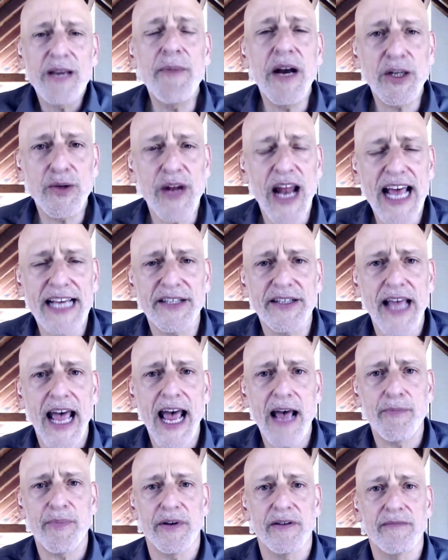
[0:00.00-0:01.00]
much what has to
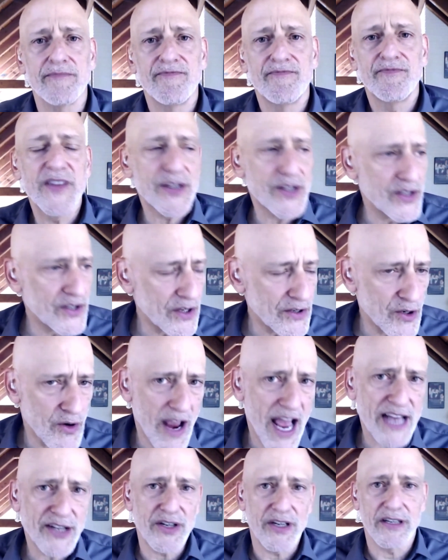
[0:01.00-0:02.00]
happen. This is a
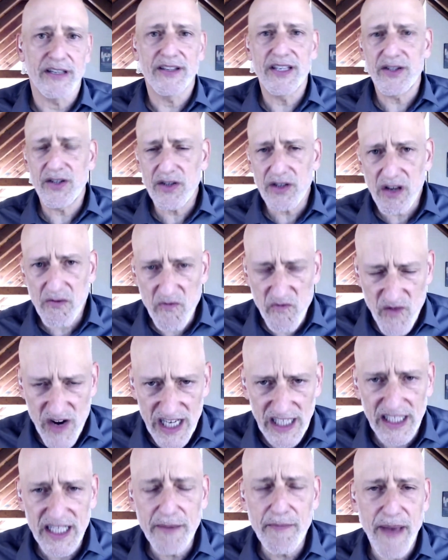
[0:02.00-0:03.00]
tragedy. This is a
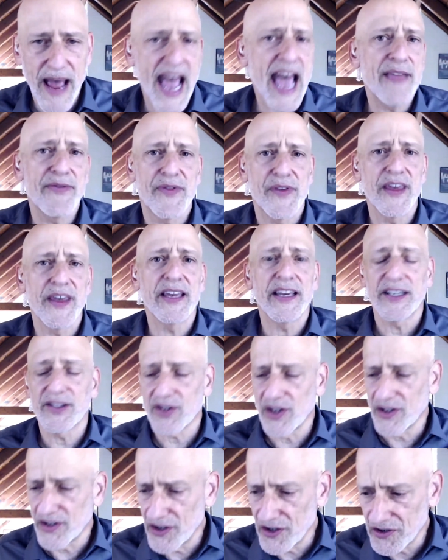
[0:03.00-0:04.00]
really bad thing.
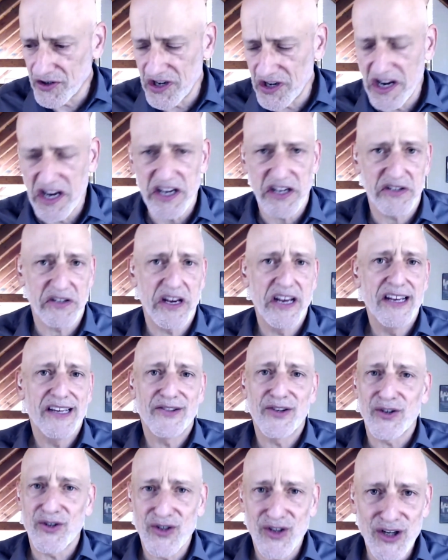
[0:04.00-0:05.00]
It's a disease.
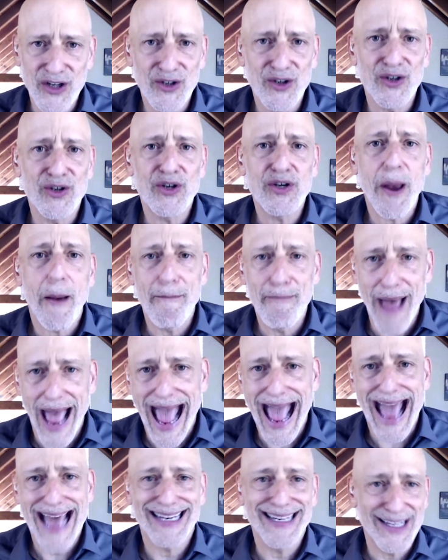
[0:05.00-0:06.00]
Disease is
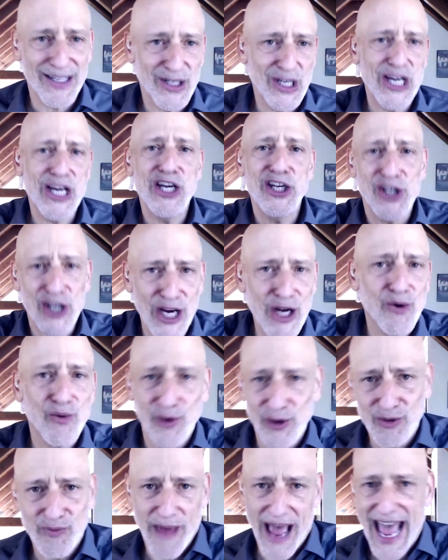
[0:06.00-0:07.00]
bad. Disease
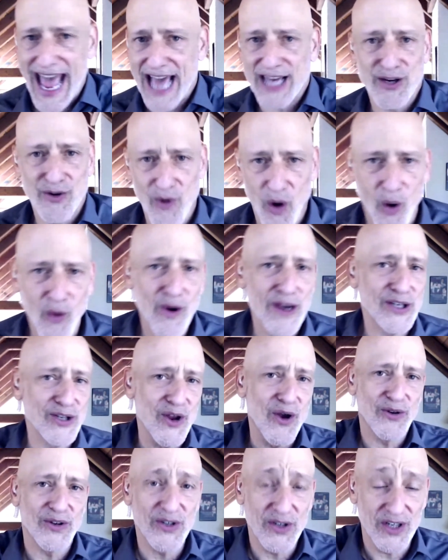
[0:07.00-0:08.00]
equals bad. You always
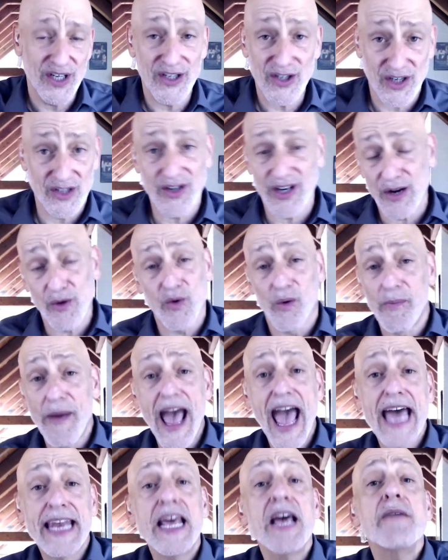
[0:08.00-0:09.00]
know disease is equal
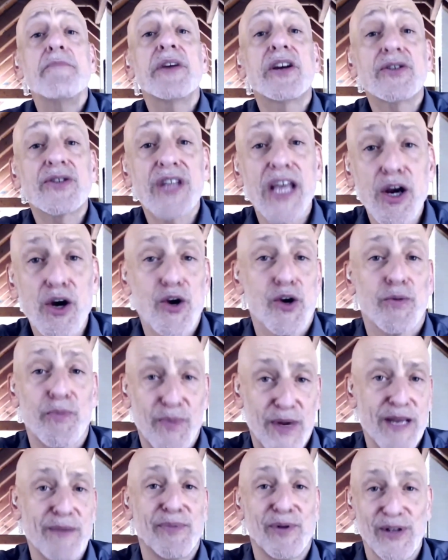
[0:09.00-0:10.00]
bad because they hurt
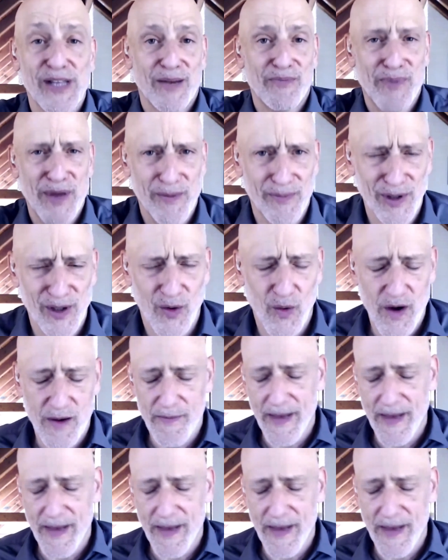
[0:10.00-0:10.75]
people and people are what